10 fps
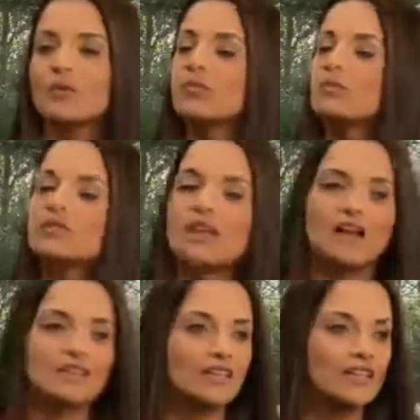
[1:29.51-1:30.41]
we will
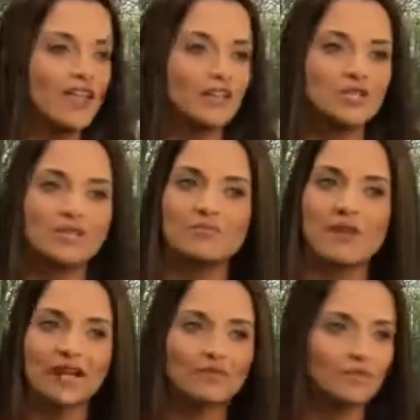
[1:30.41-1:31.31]
not engage in
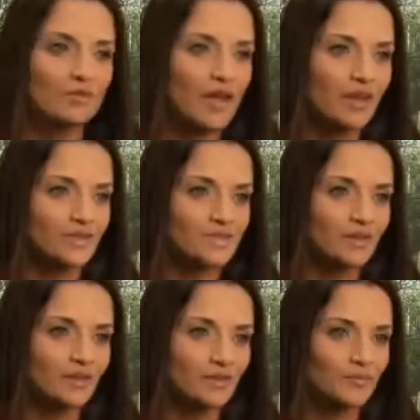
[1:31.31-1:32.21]
mindful
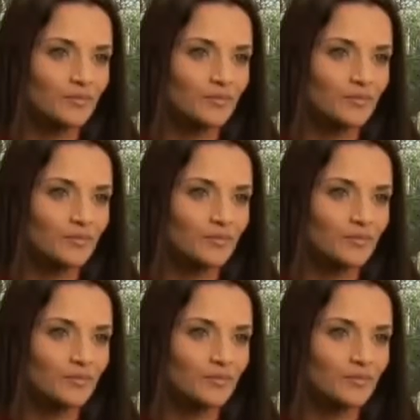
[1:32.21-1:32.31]
parenting.